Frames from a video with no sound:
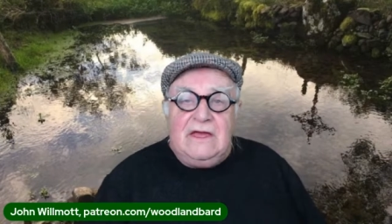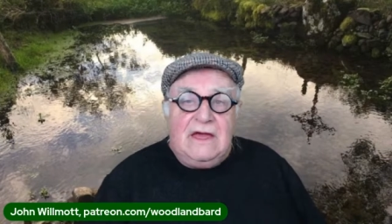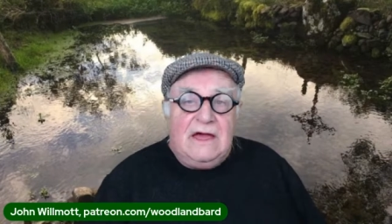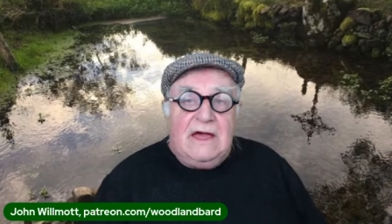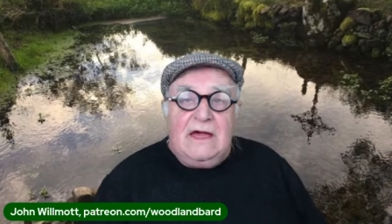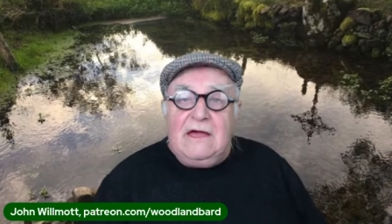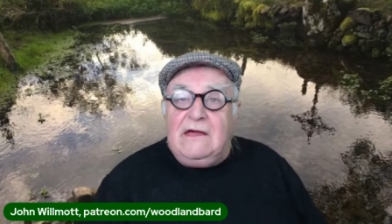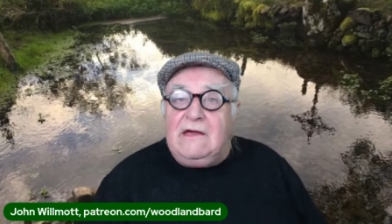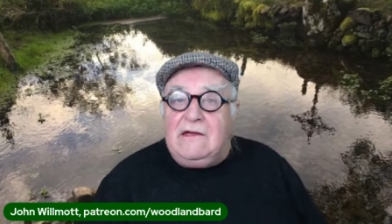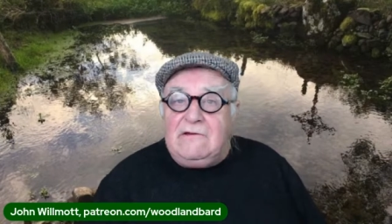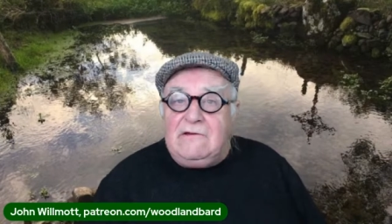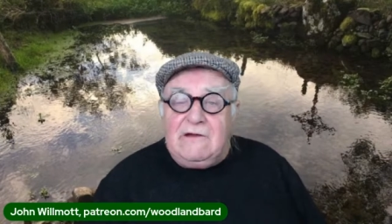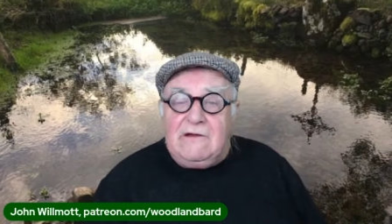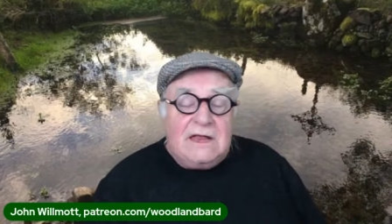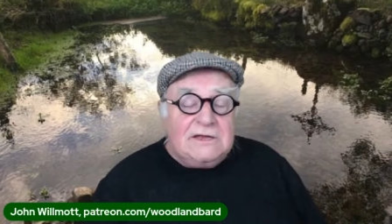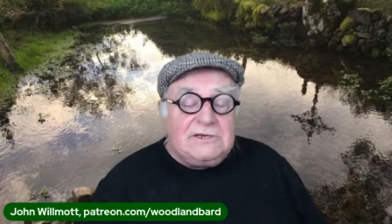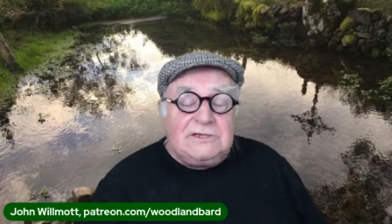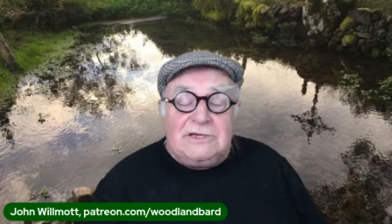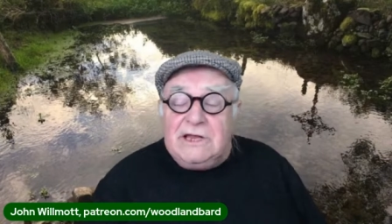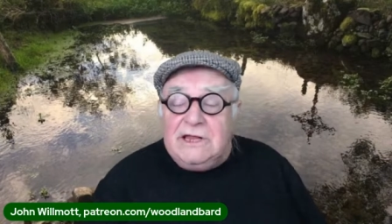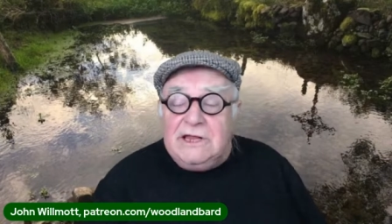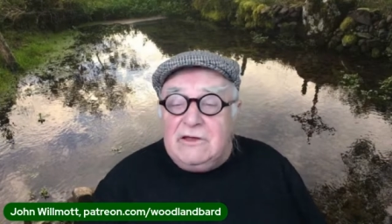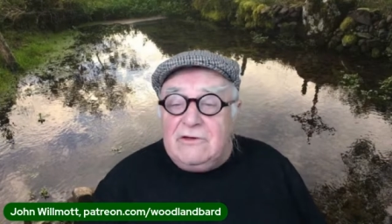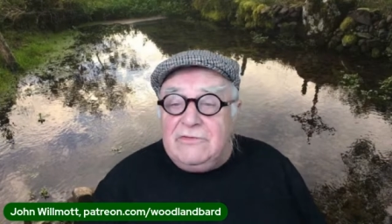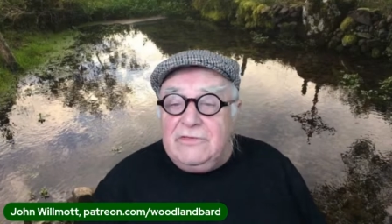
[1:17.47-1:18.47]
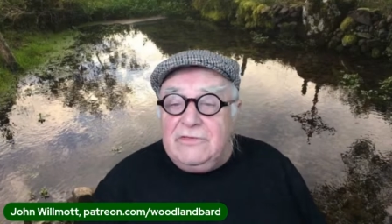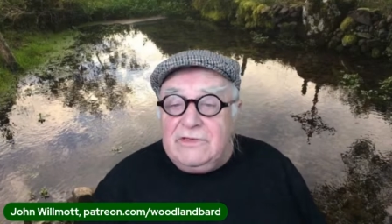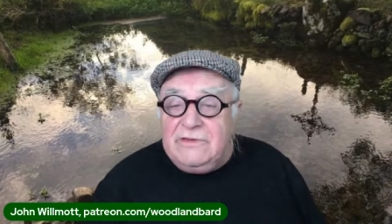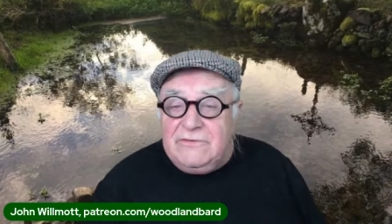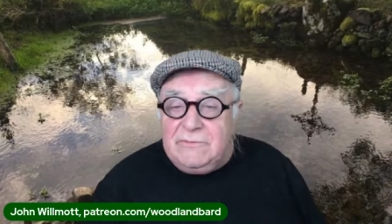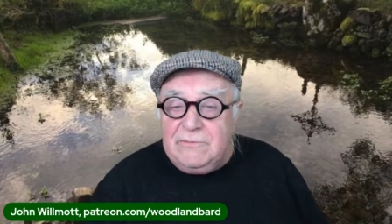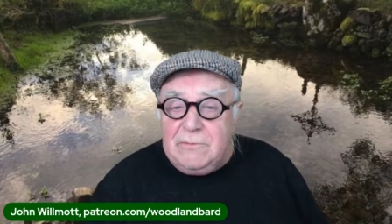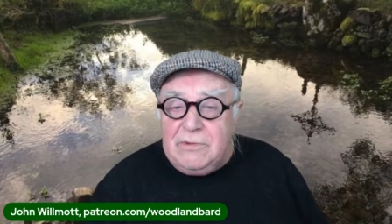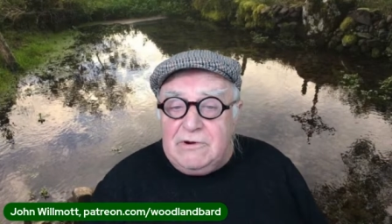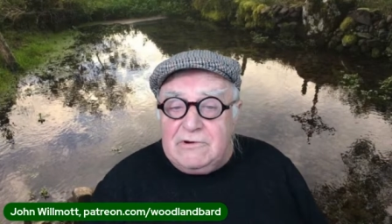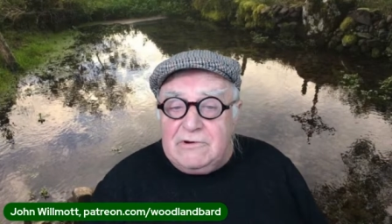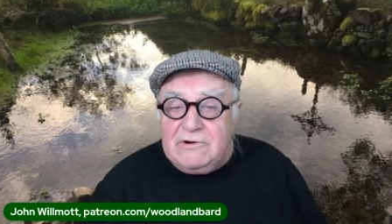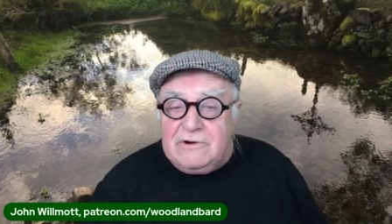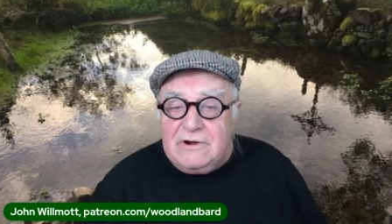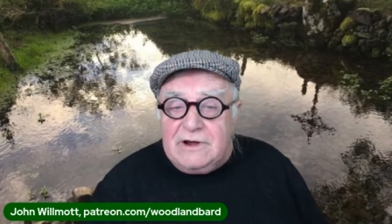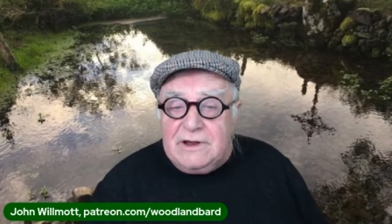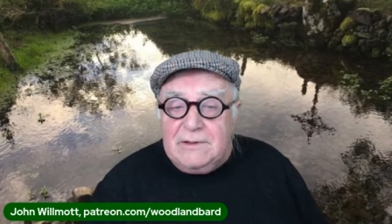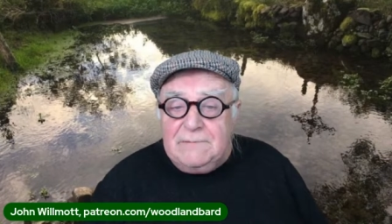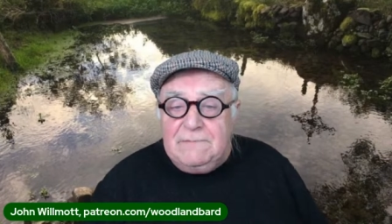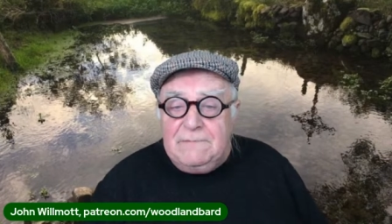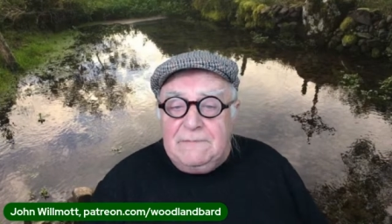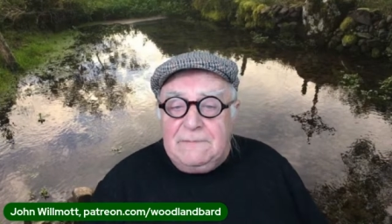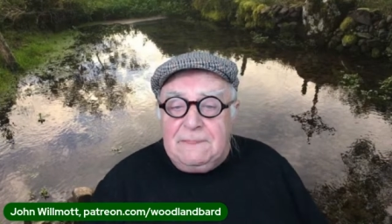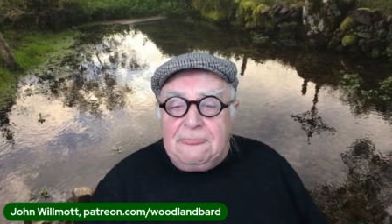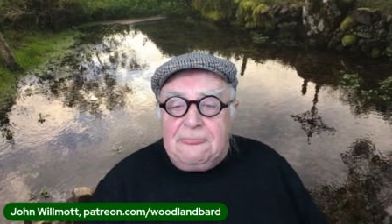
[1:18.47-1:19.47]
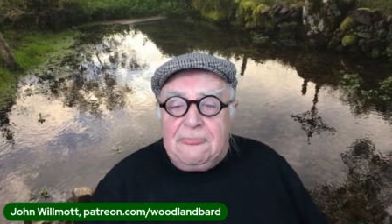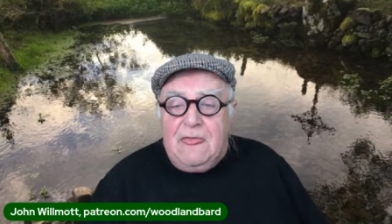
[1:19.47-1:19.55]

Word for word: uh, are actually on this program.